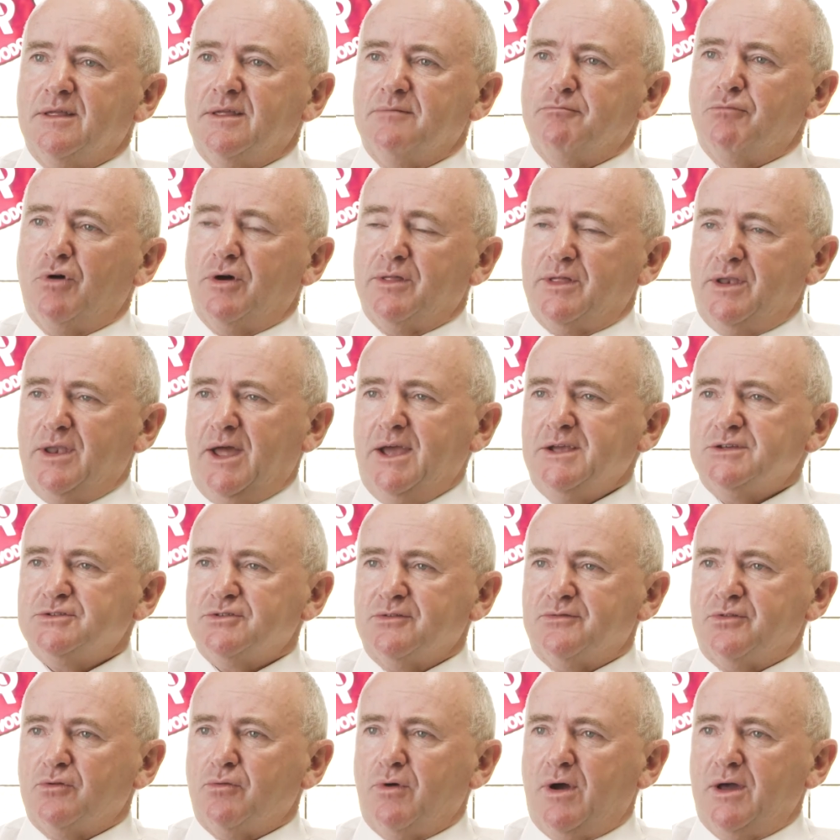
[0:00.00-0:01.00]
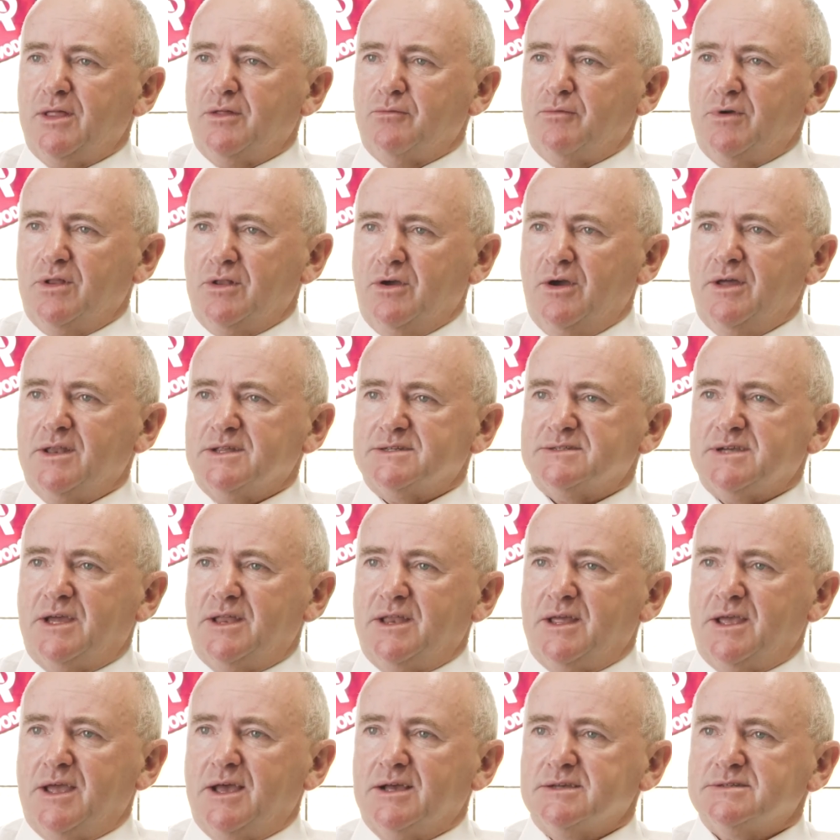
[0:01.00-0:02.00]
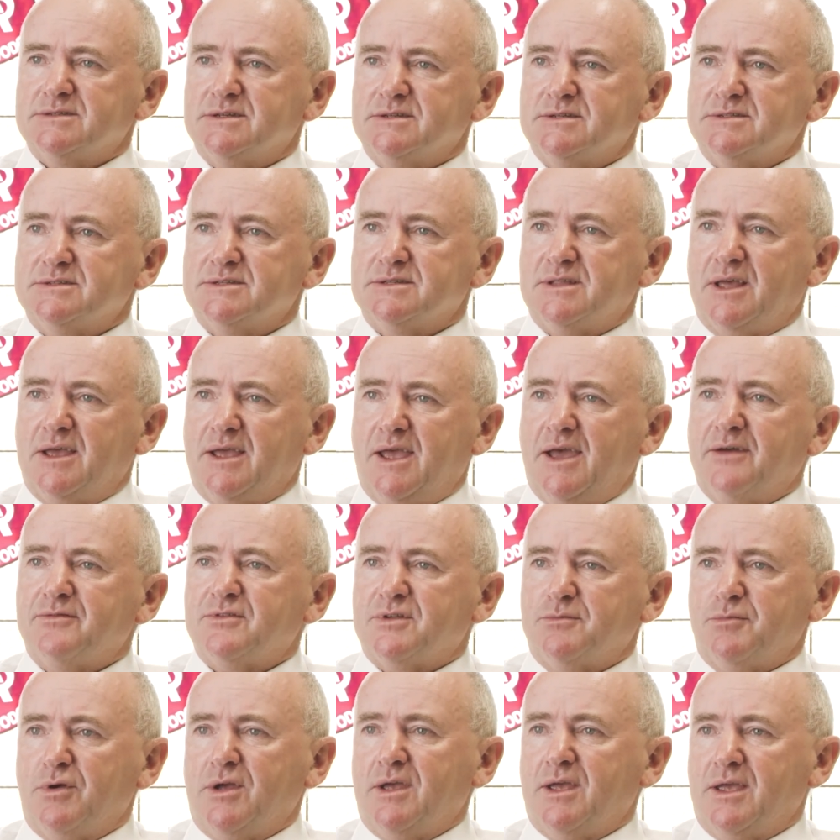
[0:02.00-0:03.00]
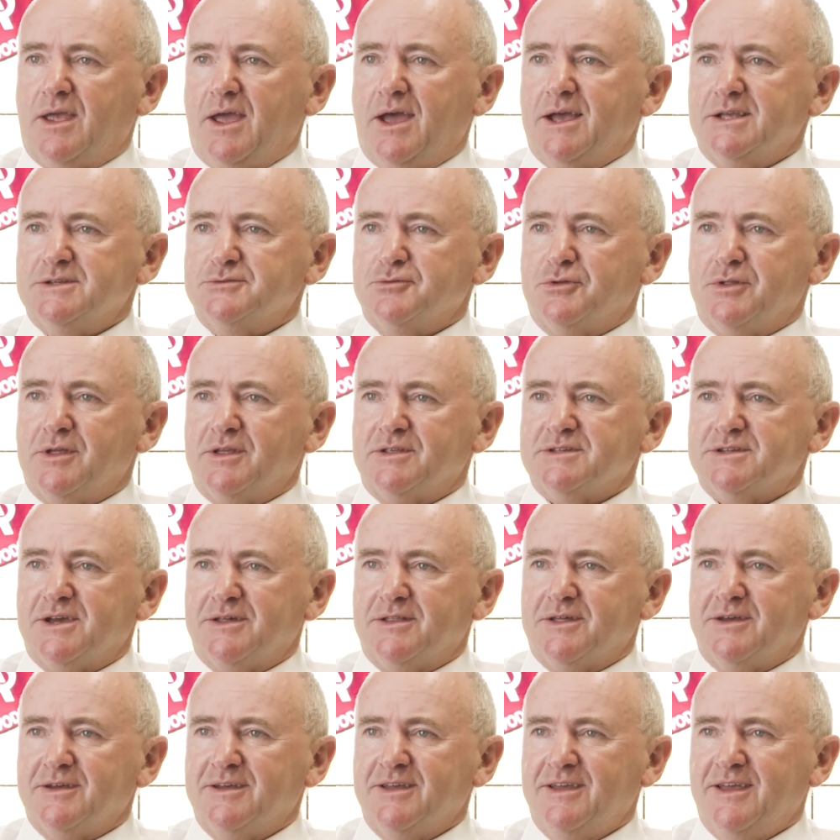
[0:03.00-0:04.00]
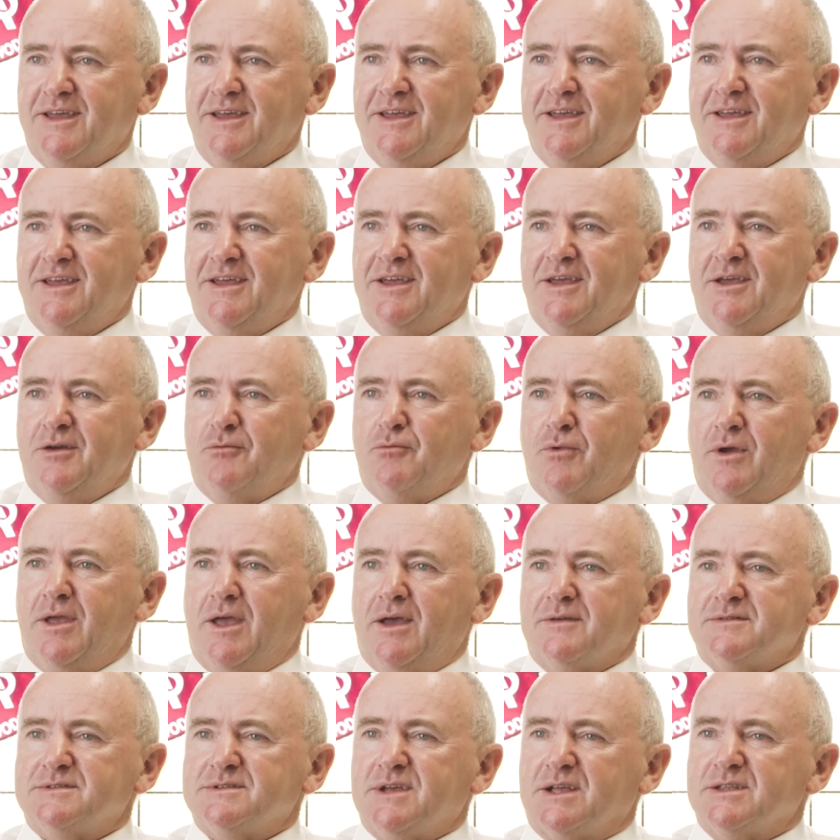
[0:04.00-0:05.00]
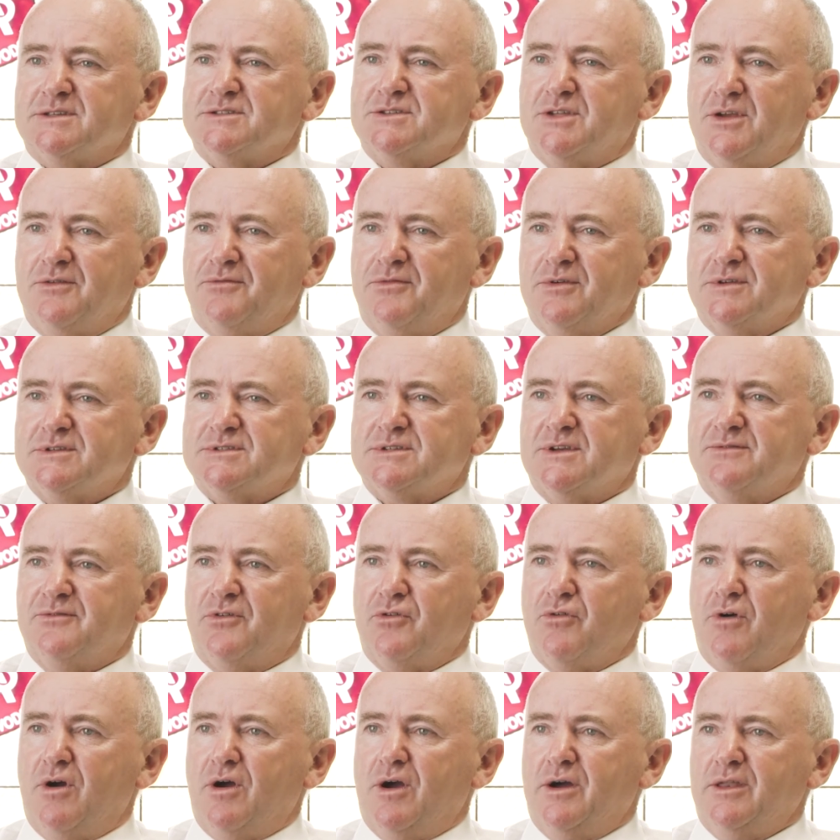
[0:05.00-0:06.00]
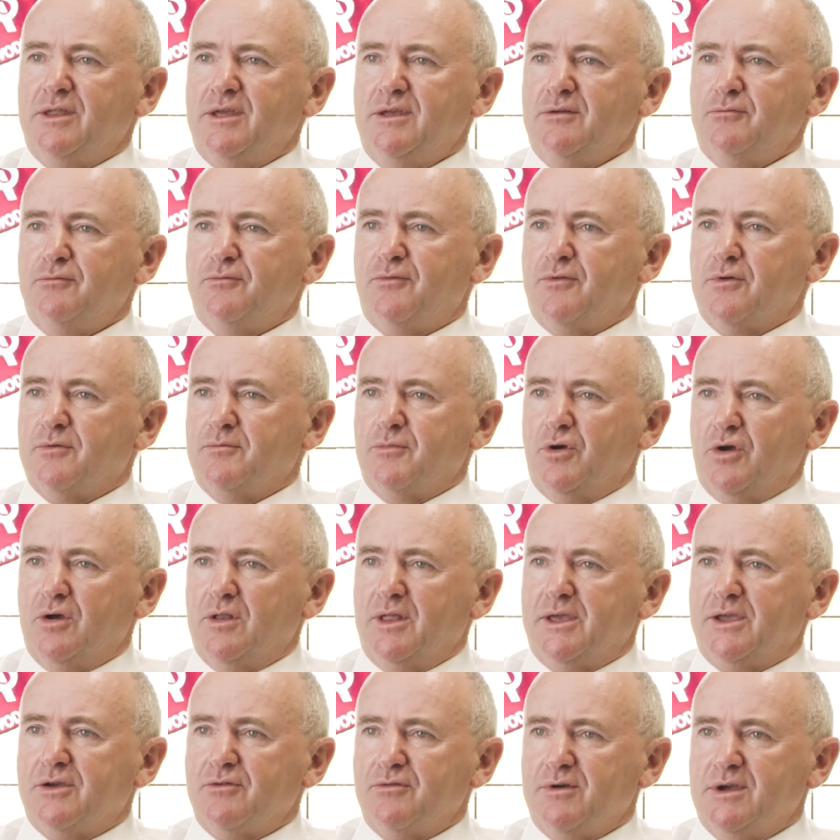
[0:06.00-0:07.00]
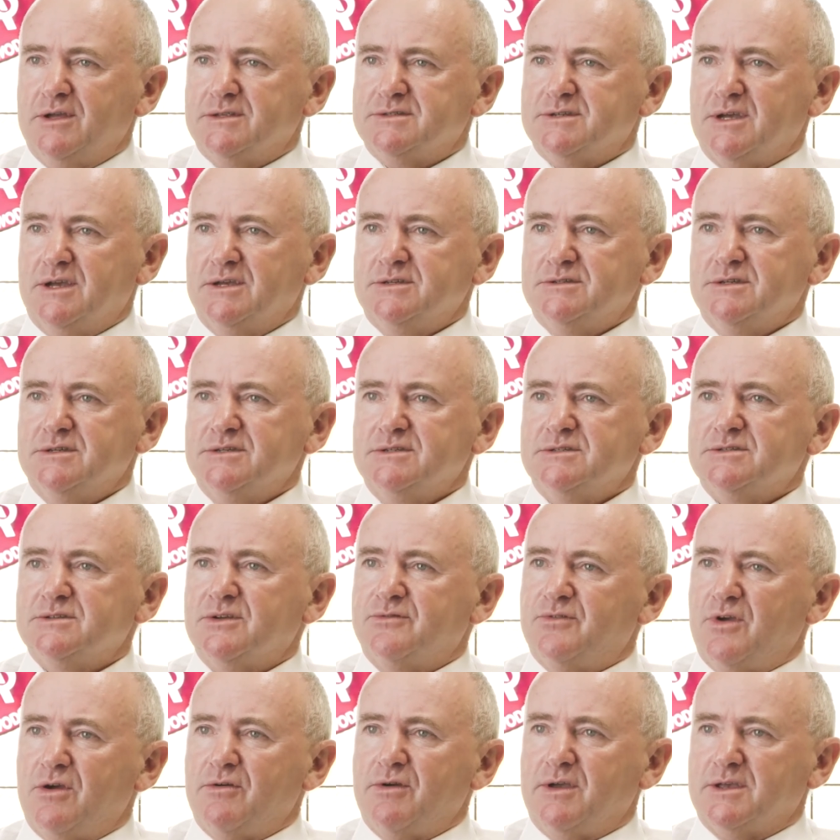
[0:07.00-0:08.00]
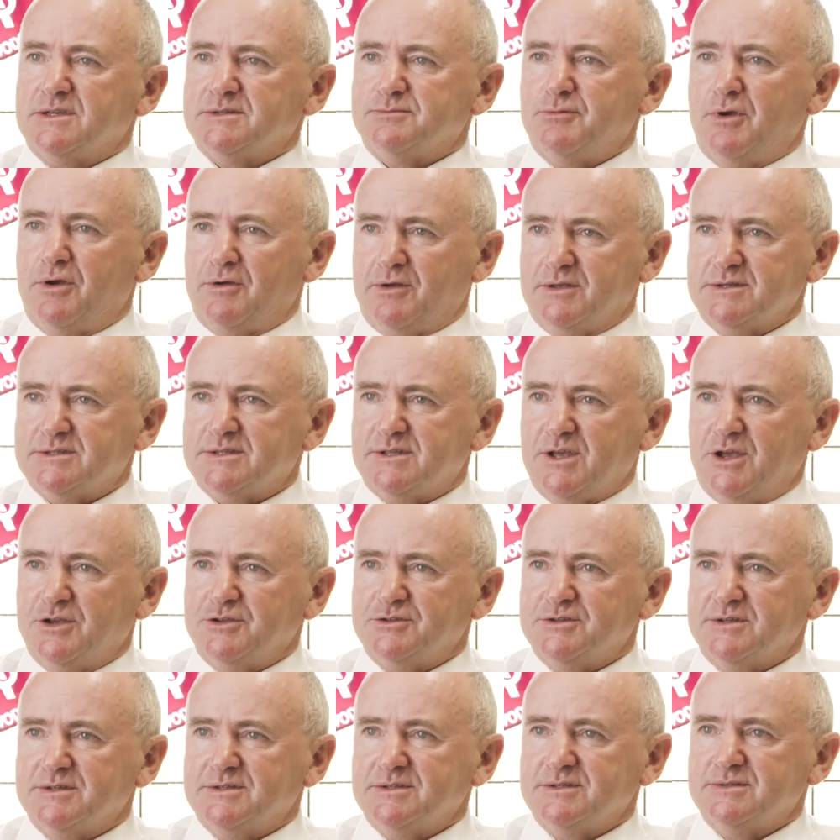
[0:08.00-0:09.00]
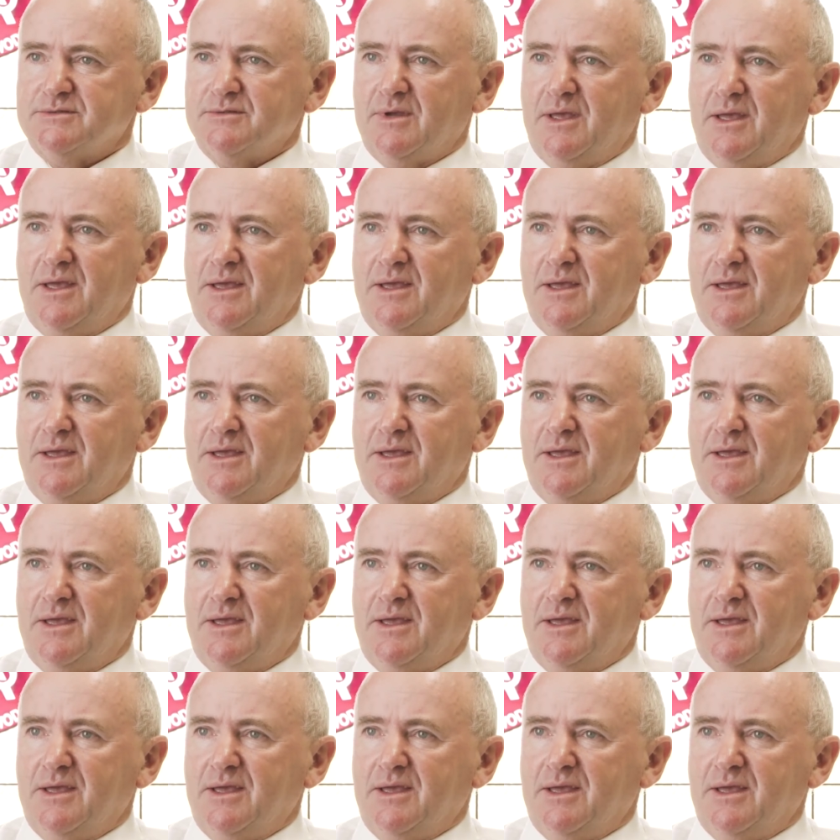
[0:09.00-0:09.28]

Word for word: by the nature of the way that we learn at St Augustine's they have to be engaged with each other. We have such difference and variety from early career teachers to very experienced teachers.